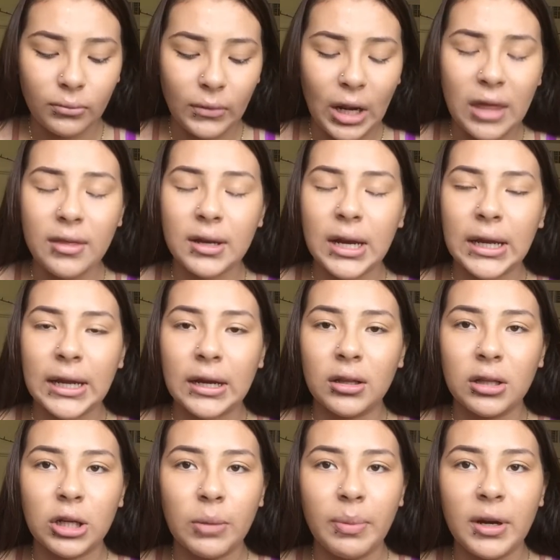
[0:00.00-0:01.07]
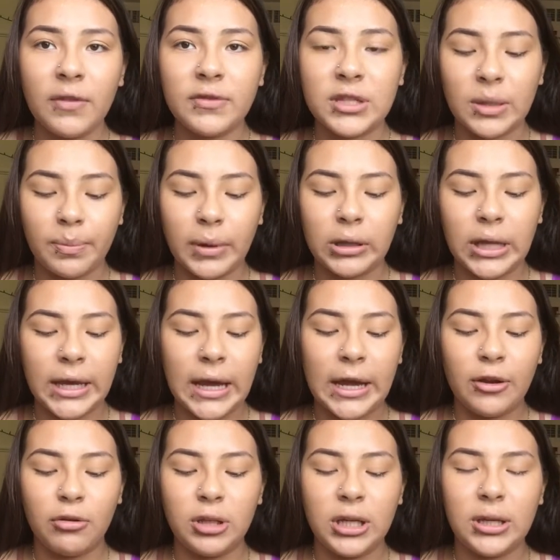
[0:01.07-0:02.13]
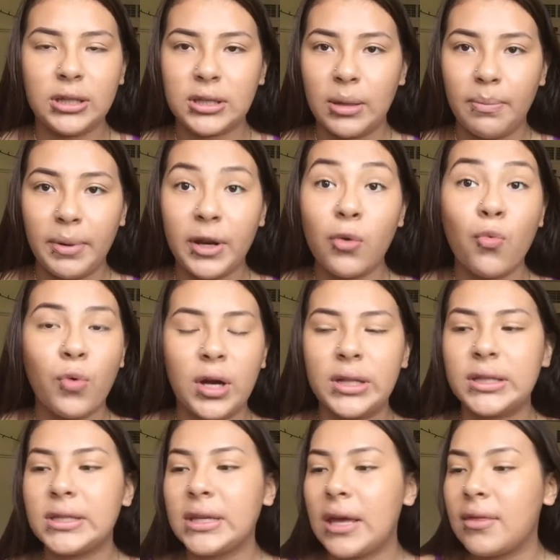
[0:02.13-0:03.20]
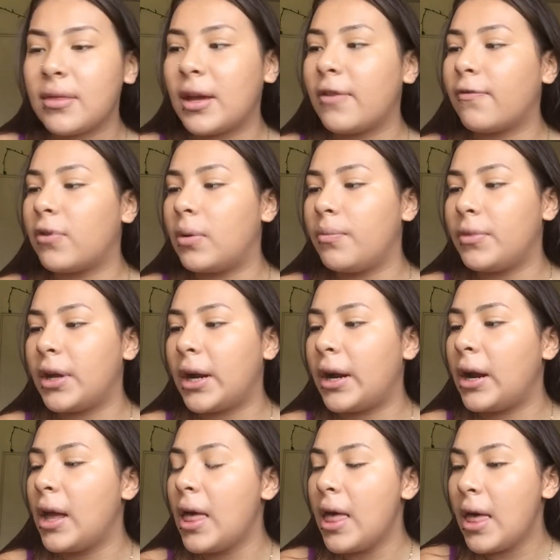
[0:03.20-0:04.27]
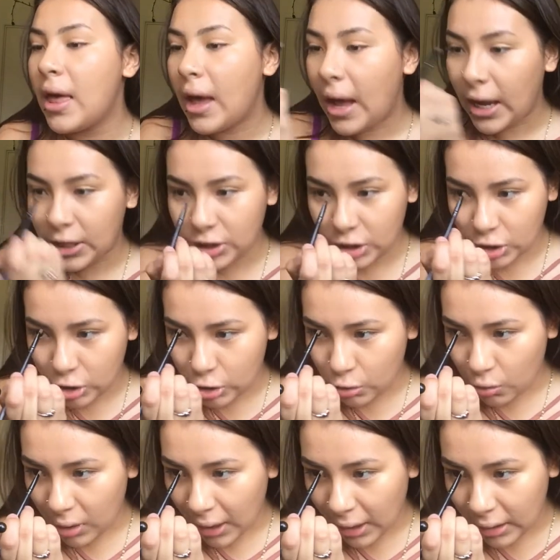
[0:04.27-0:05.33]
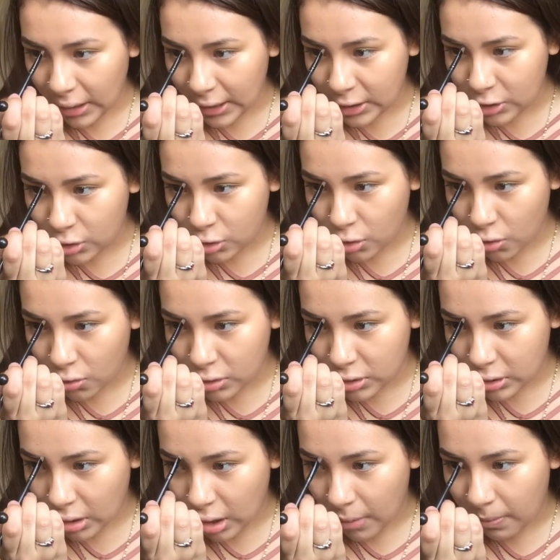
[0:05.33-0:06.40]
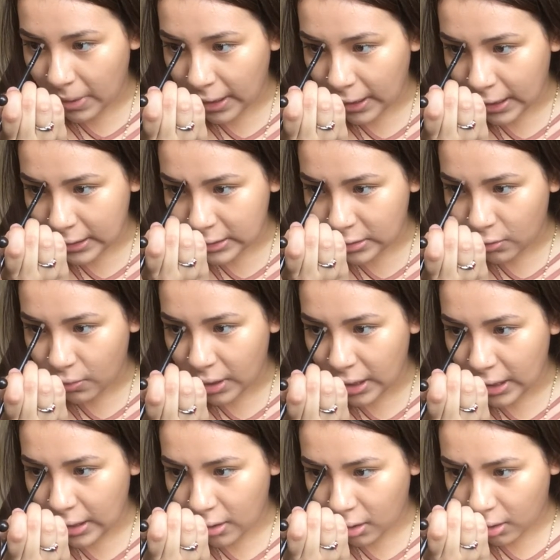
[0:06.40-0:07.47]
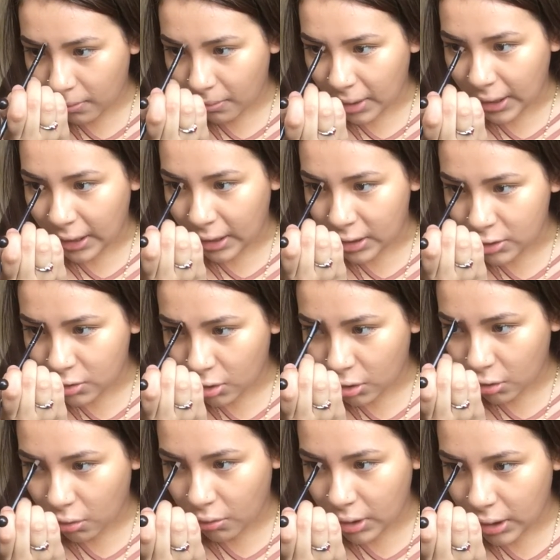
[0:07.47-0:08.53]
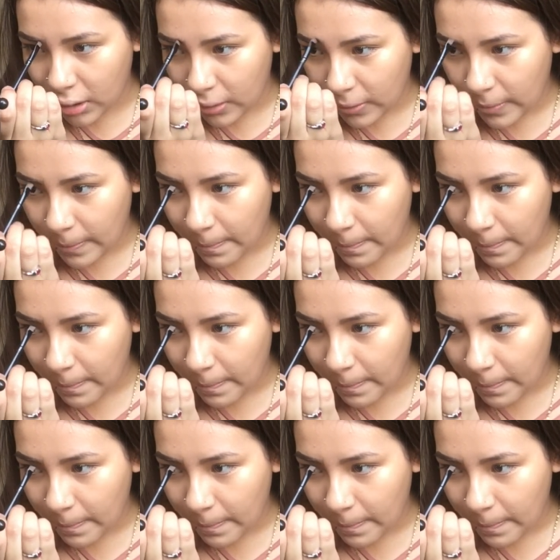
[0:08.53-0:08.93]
and then I get a little bit of dip brow, like I only dump it in once, and then from there I just do hair like strokes up, like as the way my hairs are growing,